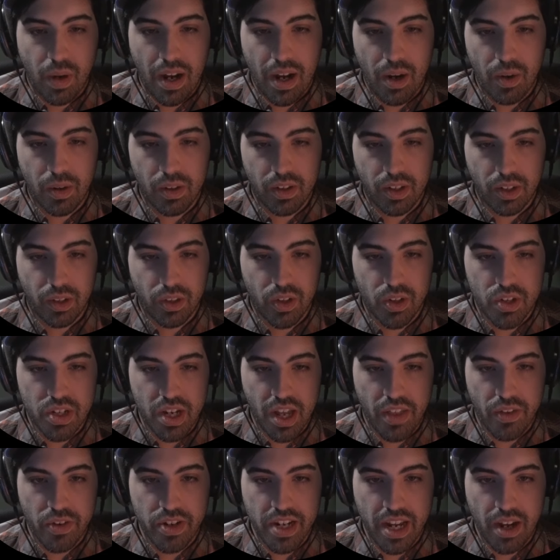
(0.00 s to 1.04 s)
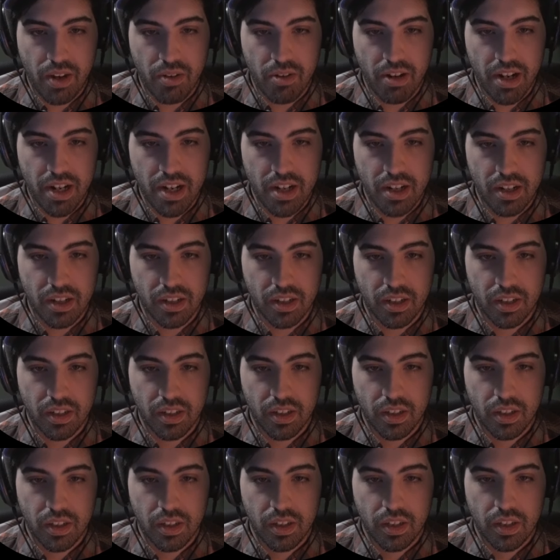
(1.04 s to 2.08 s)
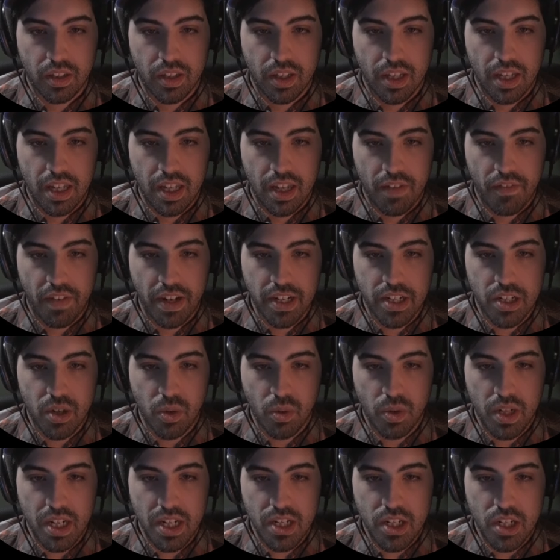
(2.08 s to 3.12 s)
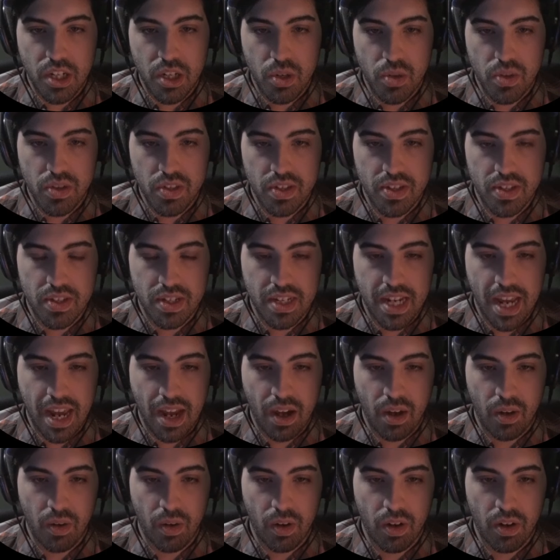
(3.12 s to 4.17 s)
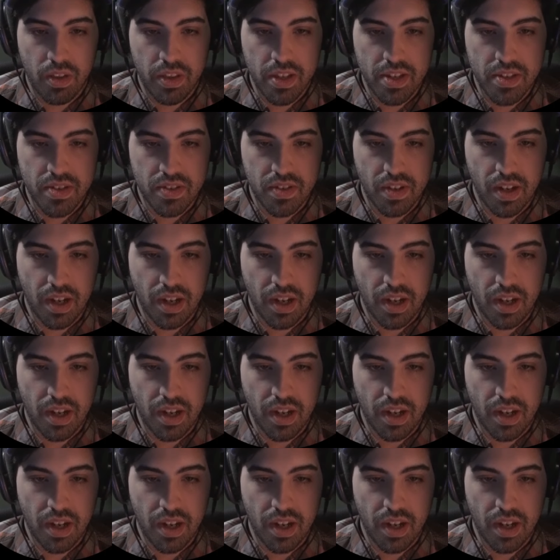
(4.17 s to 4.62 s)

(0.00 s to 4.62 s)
look, there's another down right here. If I don't need to use this down, or this